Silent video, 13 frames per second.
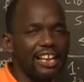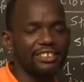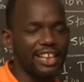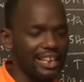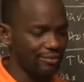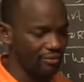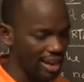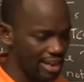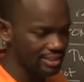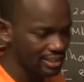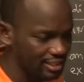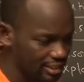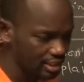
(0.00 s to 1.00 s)
as
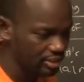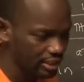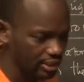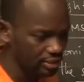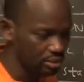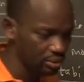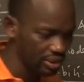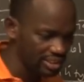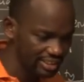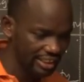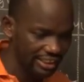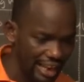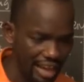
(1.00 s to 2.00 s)
advanced secondary students
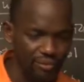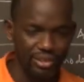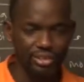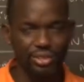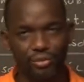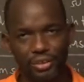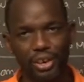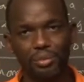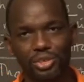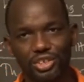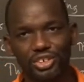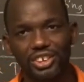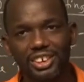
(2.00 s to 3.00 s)
and lovers of
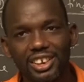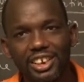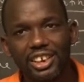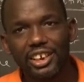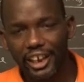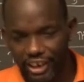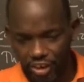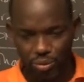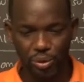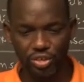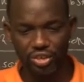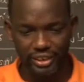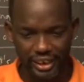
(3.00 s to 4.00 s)
chemistry, and
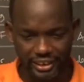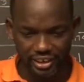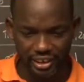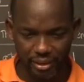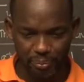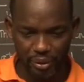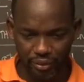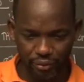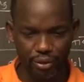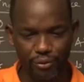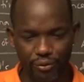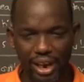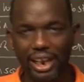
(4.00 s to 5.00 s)
especially that the
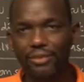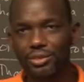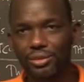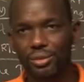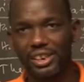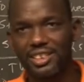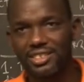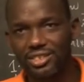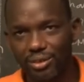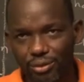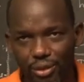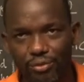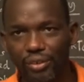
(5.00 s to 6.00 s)
pre-form five students or
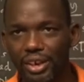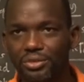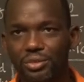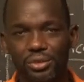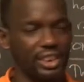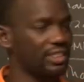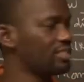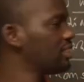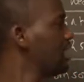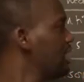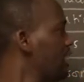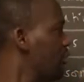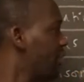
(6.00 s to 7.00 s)
form five students,